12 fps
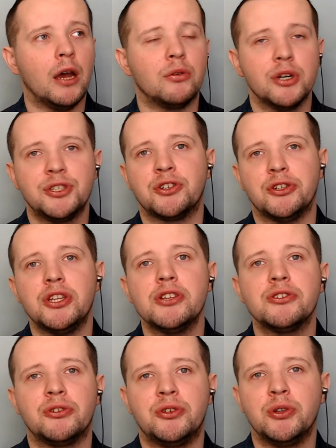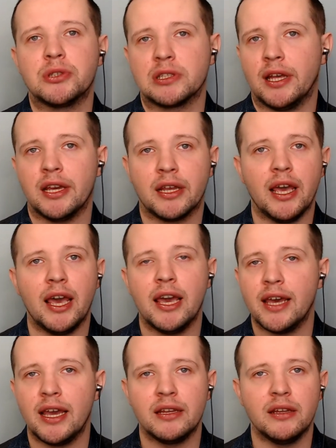research institutes like
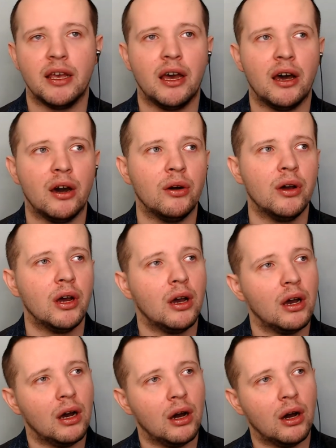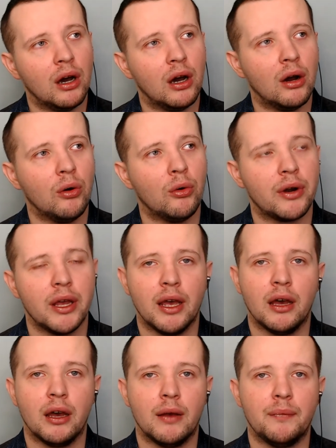AI Now or
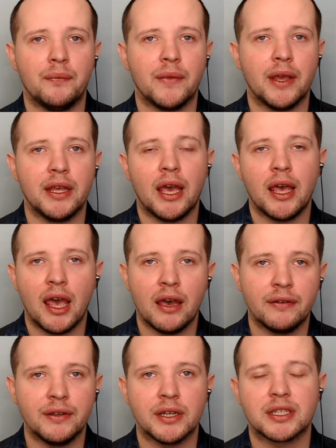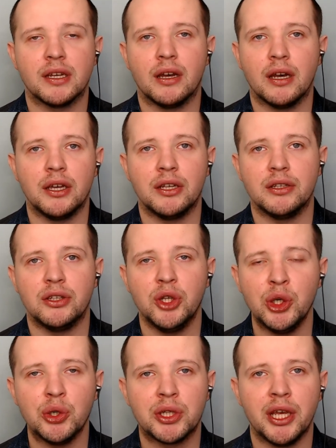AI Ethics in
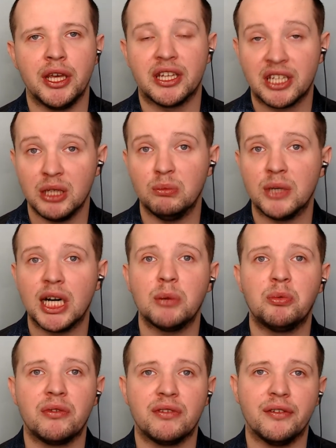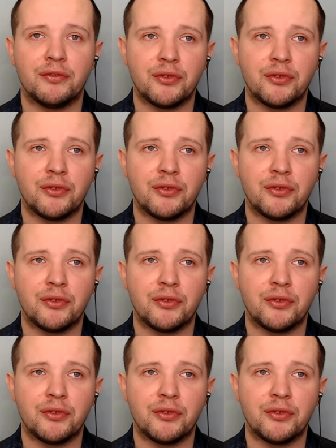the UK came up with the